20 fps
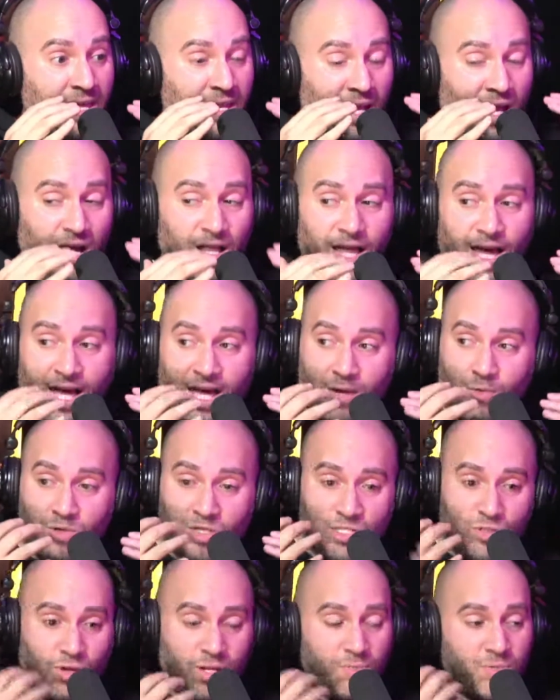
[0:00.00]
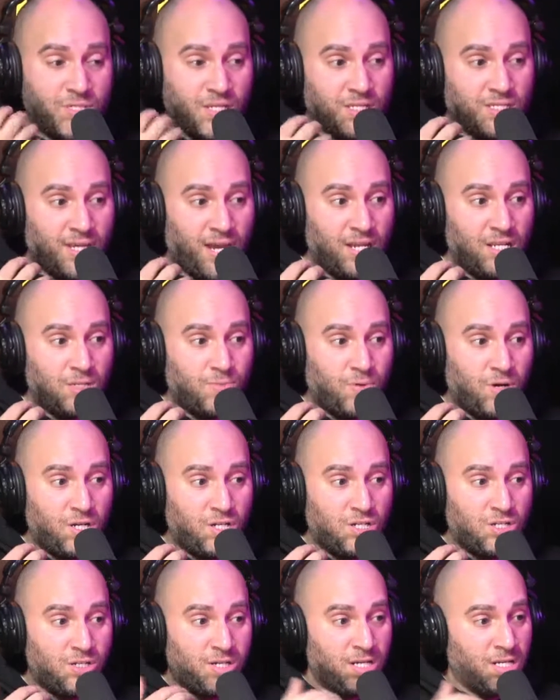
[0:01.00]
I had was straight up was the sinus
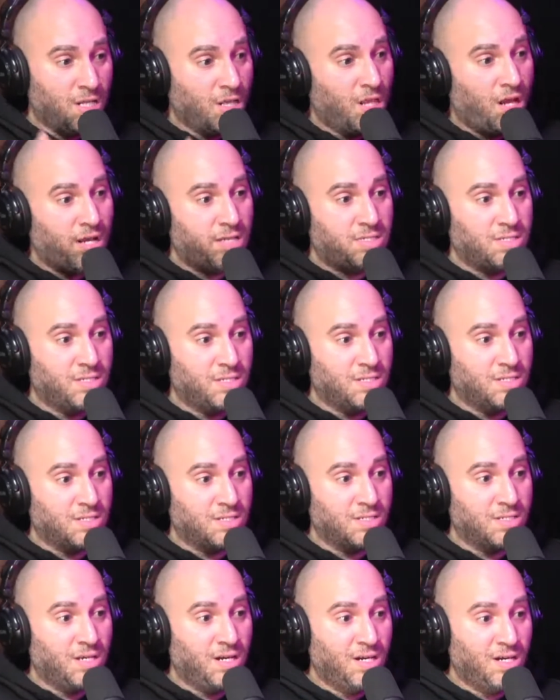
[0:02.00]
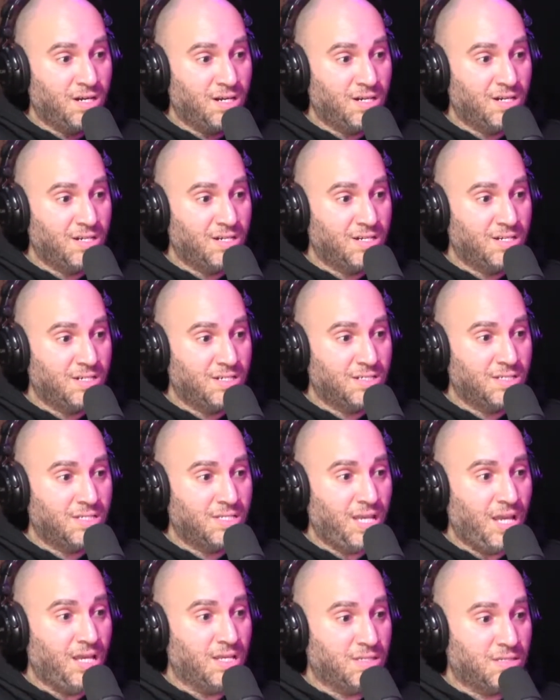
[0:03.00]
pressure and the loss of
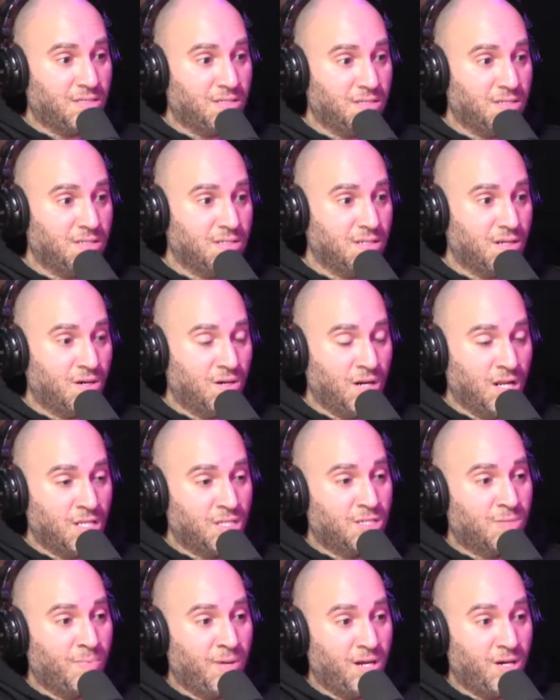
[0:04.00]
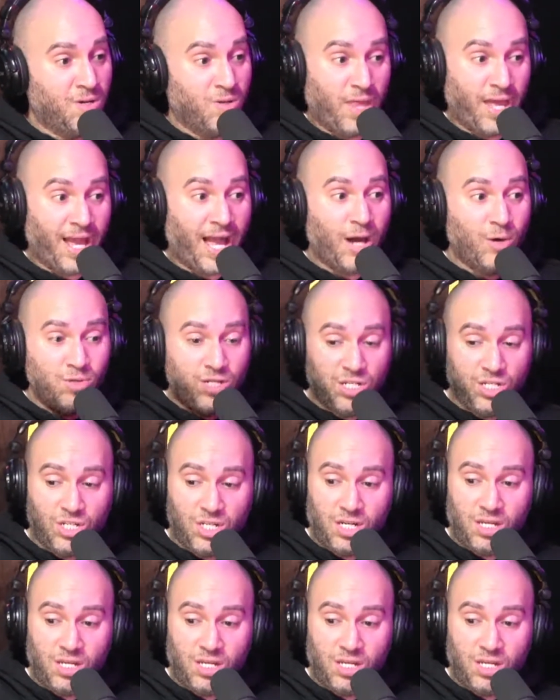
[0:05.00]
taste and smell. Like I would legit.